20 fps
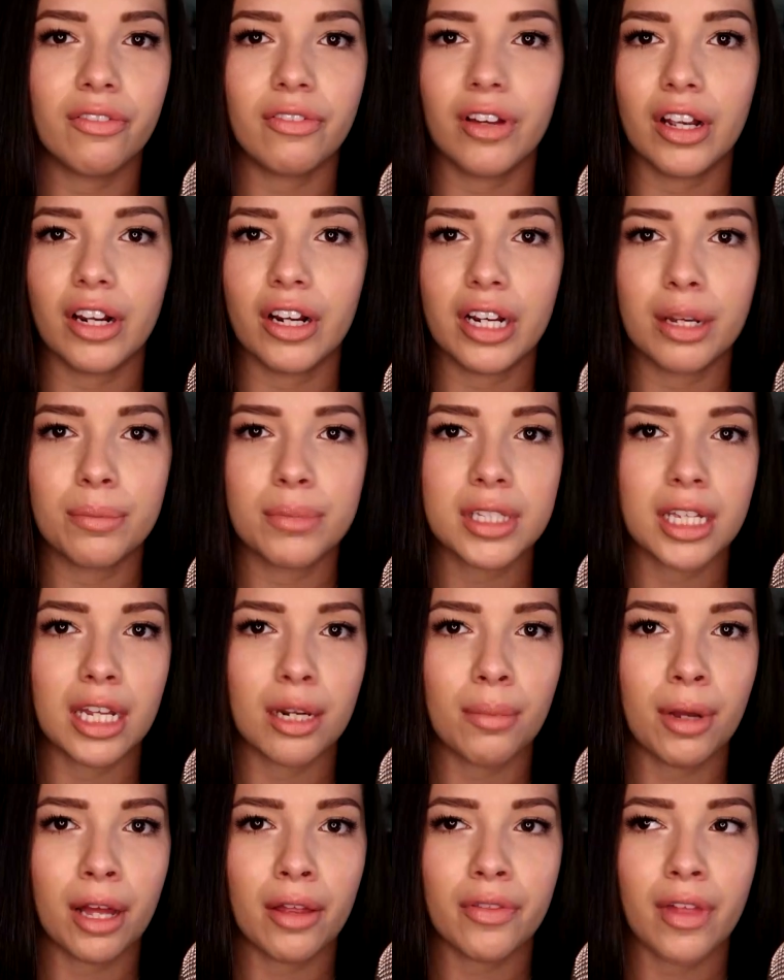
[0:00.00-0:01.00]
very
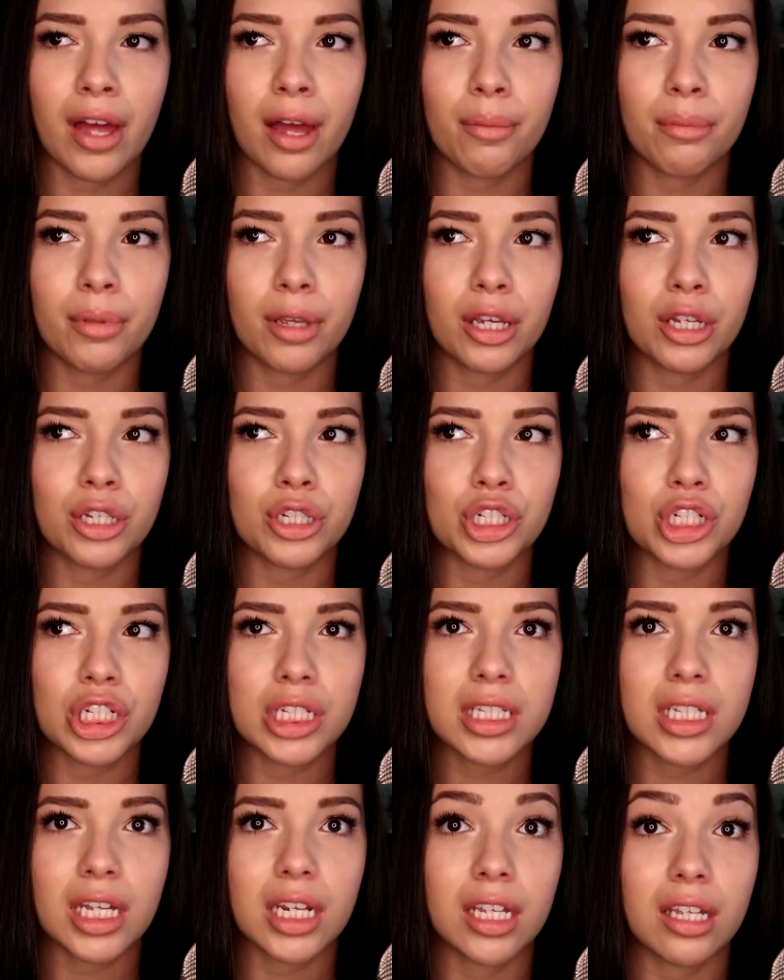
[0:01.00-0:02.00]
upset about that, because
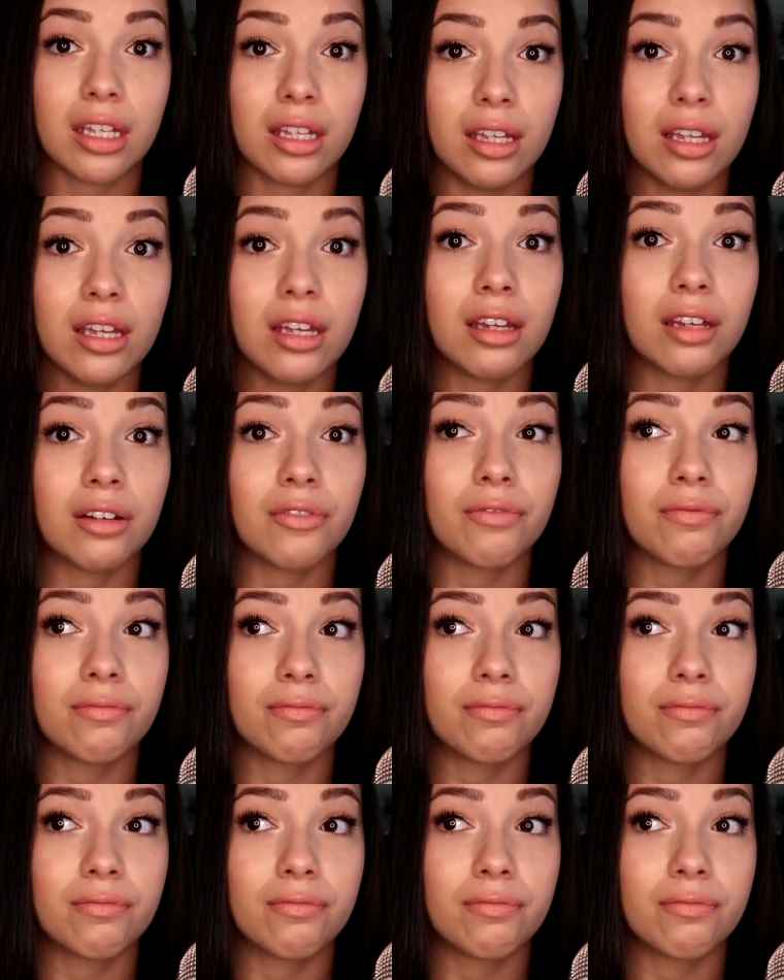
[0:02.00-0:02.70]
she said he